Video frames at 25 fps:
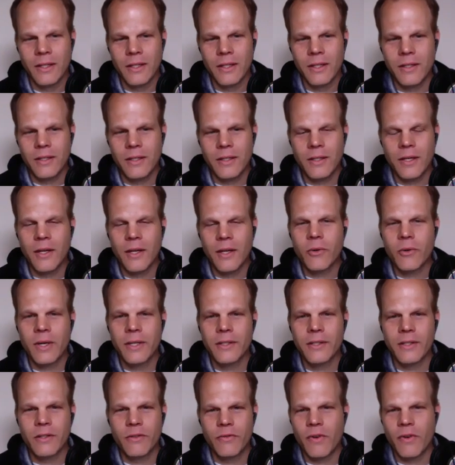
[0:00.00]

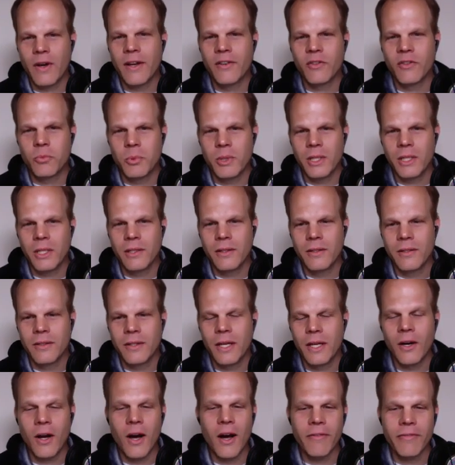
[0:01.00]
Otherwise it's 5-speed.
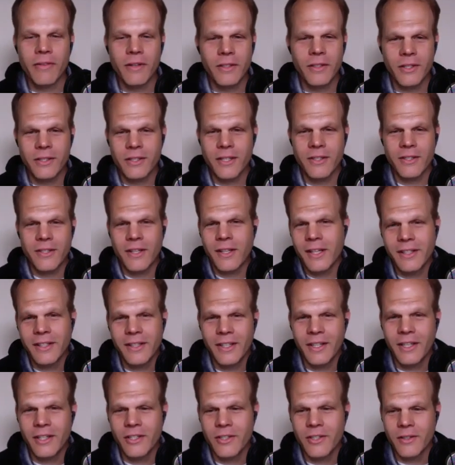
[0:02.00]
And often, just because I like
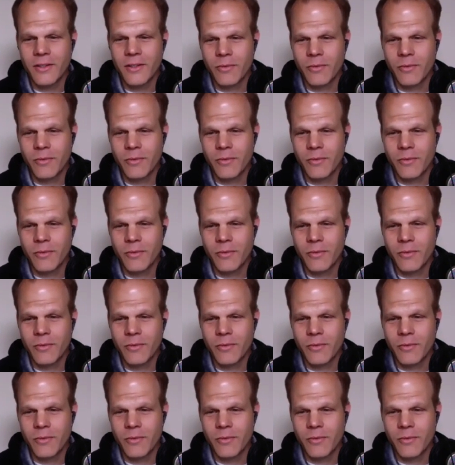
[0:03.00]
the engine,